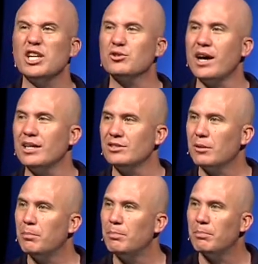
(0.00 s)
he tries
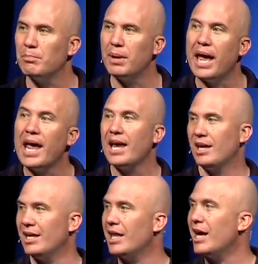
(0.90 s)
to
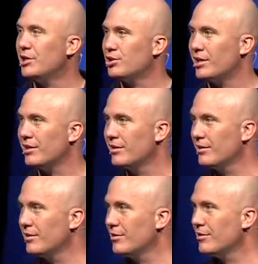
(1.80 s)
pay Elisha,
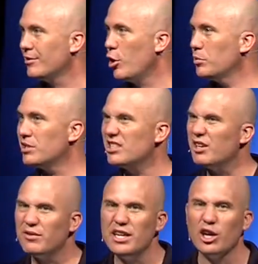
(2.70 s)
almost as
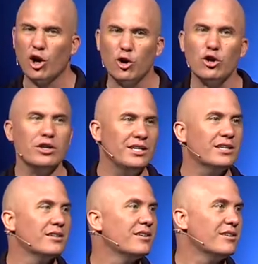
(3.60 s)
if he earned
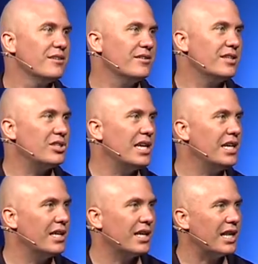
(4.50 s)
this
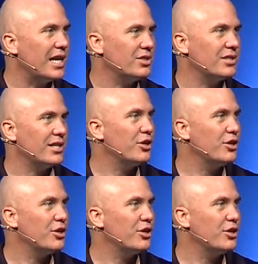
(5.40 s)
healing, Elisha said